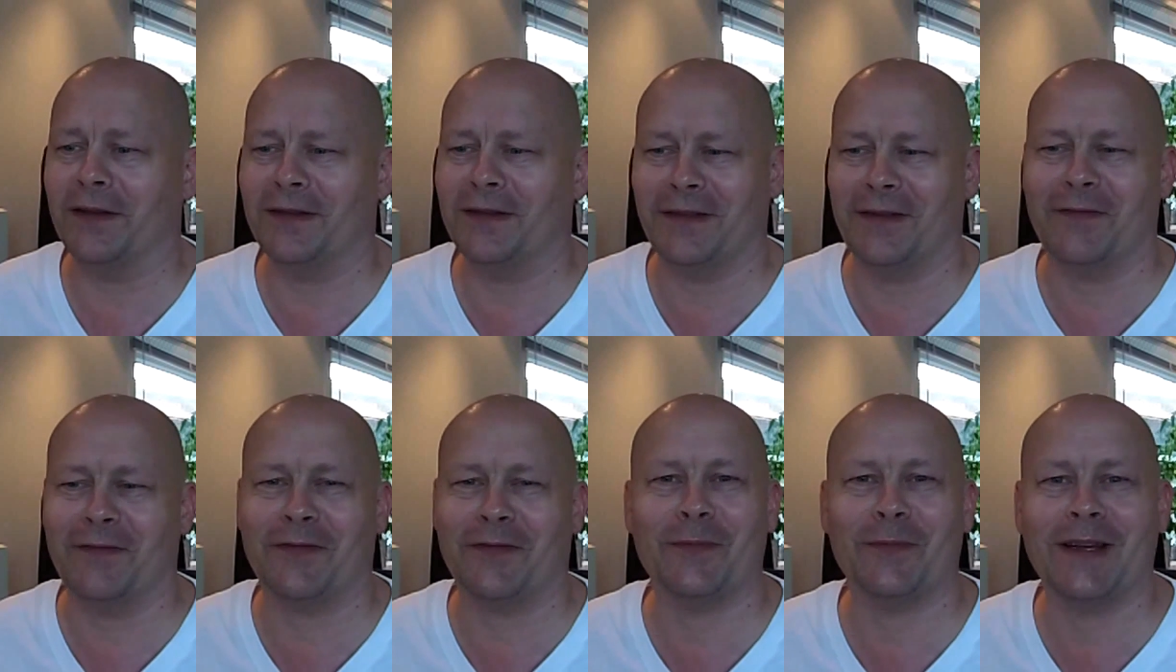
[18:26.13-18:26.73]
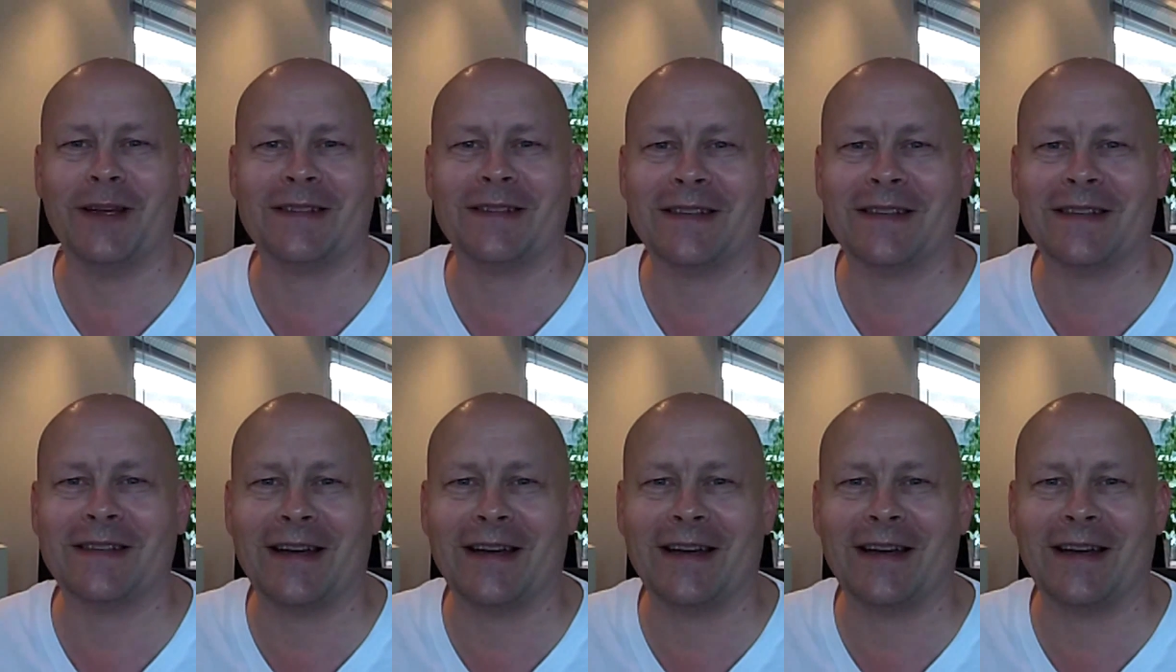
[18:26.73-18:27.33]
information
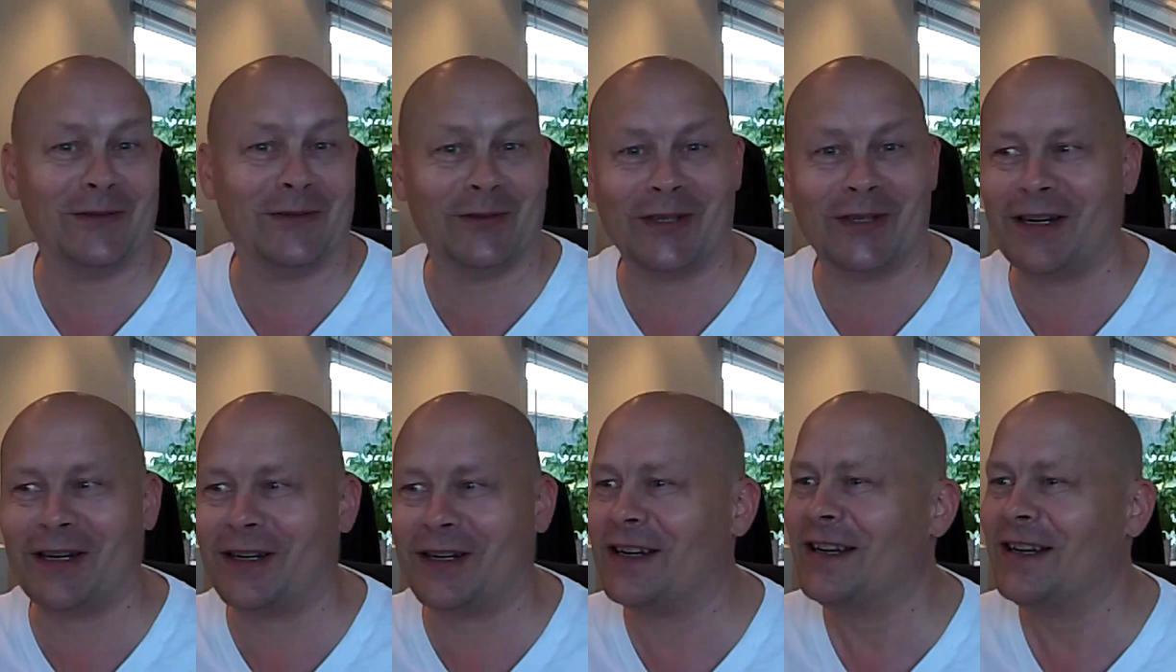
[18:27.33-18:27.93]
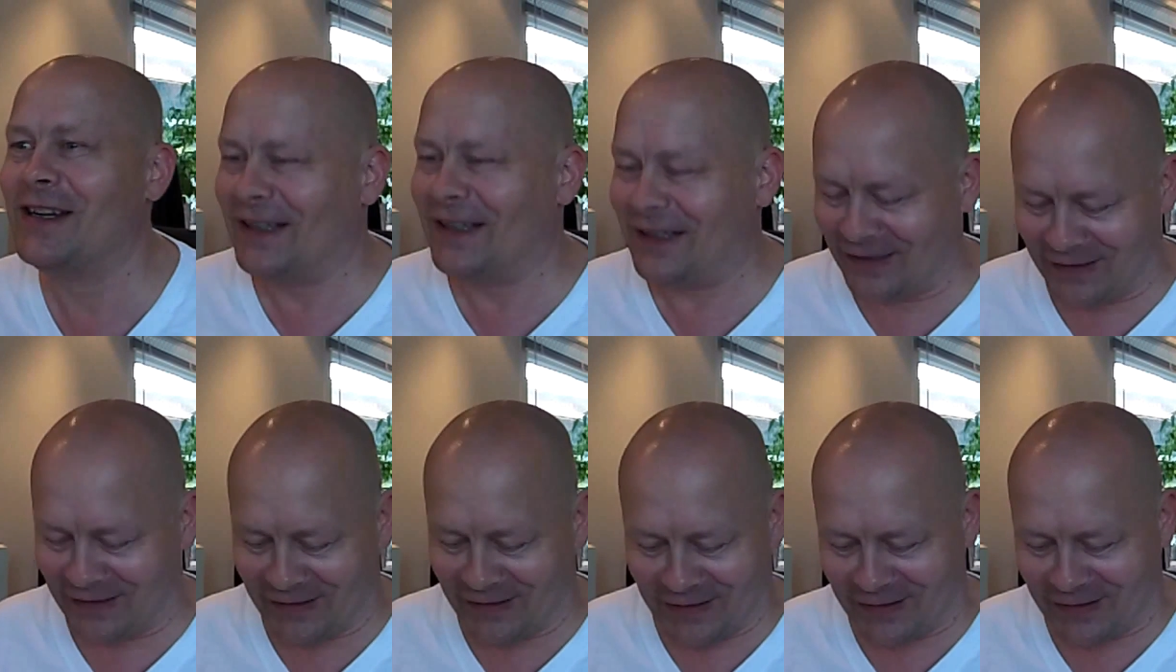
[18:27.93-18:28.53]
that I had to share
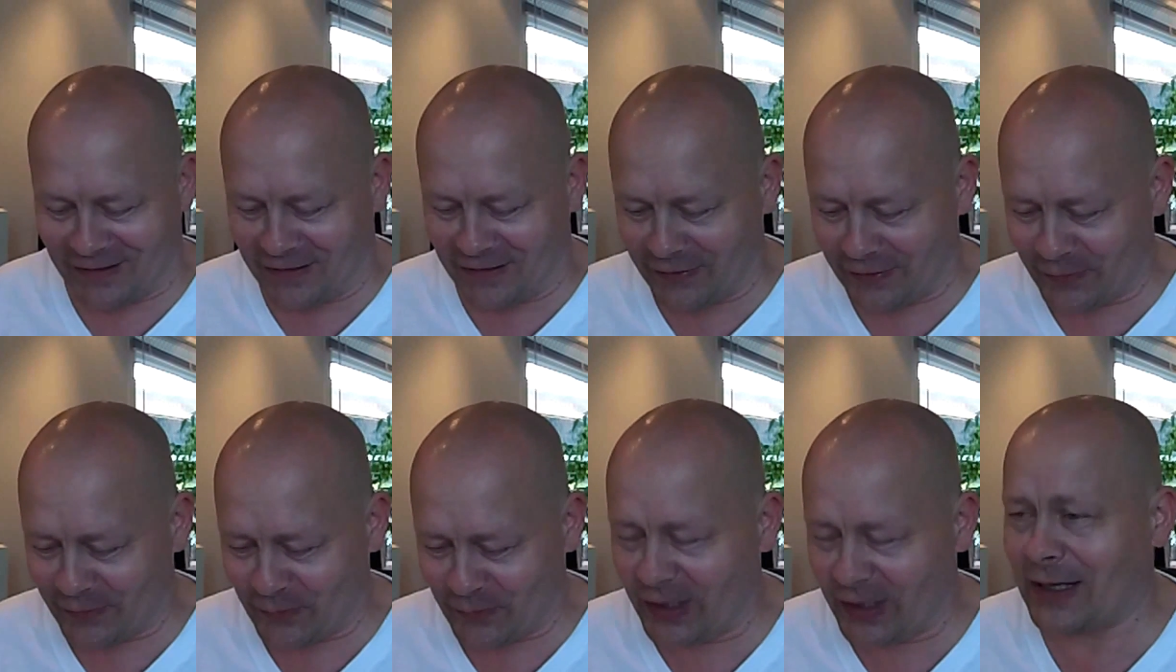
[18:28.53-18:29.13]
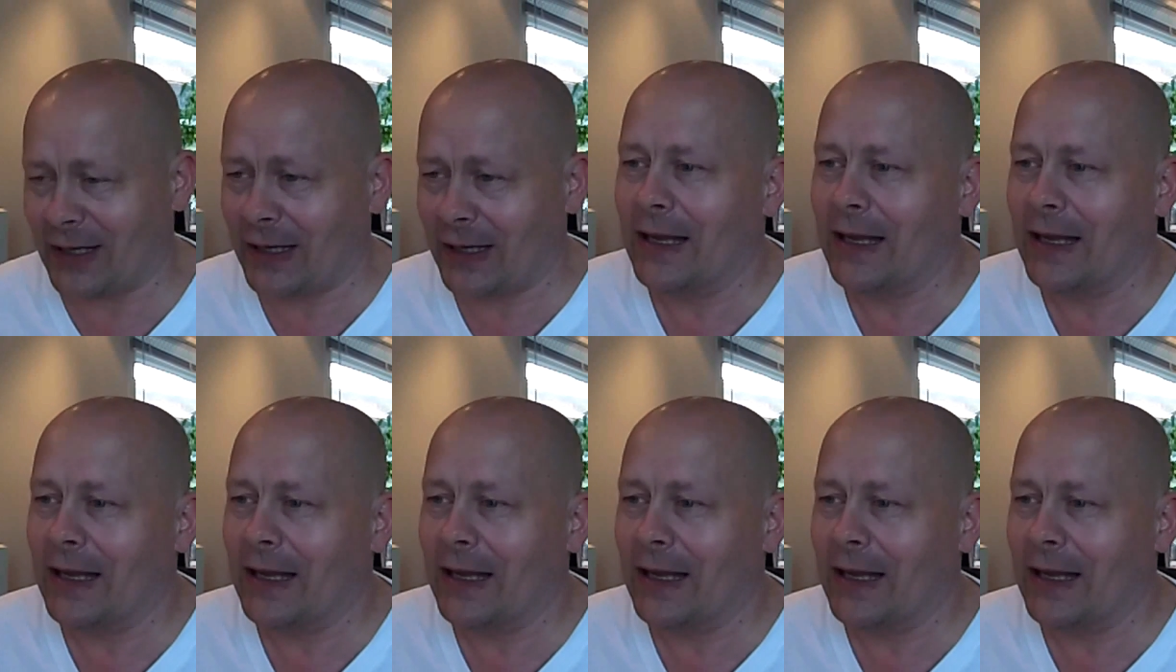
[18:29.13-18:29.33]
this week.